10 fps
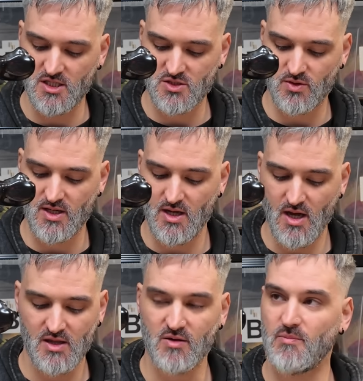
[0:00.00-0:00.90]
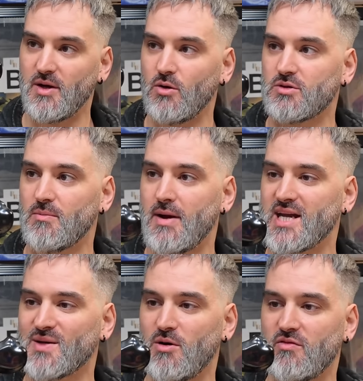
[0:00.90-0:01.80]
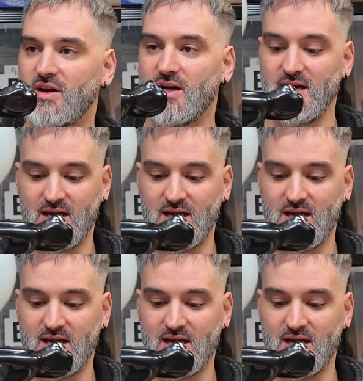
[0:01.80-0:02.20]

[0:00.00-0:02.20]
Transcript: into it. The build, the makeup of it.